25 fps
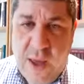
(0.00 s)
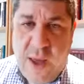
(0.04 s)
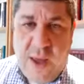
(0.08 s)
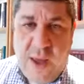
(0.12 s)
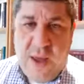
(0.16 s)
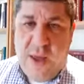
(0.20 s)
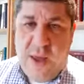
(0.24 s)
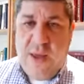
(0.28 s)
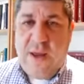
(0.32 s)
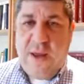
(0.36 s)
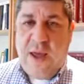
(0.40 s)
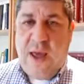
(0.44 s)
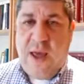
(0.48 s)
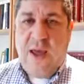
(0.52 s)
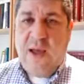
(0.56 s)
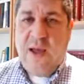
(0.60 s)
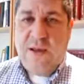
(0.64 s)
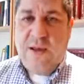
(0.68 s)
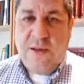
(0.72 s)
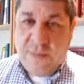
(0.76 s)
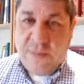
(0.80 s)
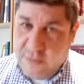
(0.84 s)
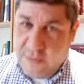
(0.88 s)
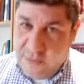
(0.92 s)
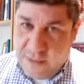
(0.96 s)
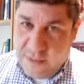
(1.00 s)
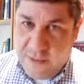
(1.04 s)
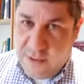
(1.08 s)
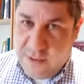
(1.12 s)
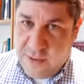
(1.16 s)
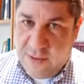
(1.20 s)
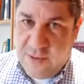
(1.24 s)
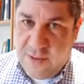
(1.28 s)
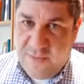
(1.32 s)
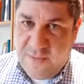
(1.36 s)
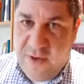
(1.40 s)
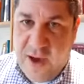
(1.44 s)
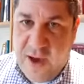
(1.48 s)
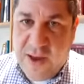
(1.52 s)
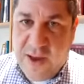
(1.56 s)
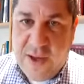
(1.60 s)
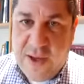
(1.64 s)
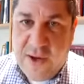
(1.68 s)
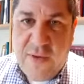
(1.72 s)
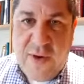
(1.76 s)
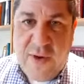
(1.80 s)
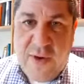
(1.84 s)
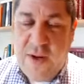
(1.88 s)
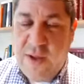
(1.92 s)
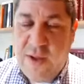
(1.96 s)
It had fine
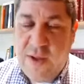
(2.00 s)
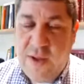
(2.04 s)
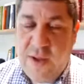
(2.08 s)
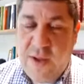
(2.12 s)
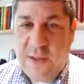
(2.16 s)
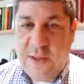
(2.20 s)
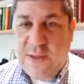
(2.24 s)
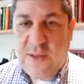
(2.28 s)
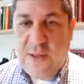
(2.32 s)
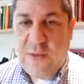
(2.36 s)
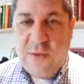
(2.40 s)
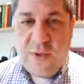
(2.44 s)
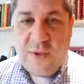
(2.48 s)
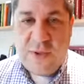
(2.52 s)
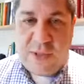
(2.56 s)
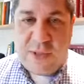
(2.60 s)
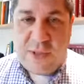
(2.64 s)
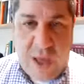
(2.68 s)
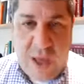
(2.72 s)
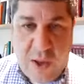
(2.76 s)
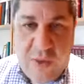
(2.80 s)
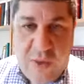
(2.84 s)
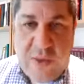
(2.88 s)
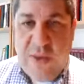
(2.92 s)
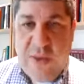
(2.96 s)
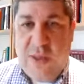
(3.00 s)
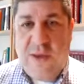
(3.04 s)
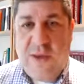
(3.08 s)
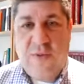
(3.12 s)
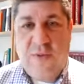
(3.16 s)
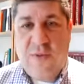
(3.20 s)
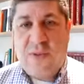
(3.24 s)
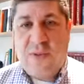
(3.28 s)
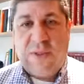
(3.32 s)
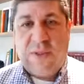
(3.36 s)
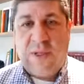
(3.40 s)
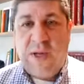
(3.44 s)
ingredients. It was healthy. It was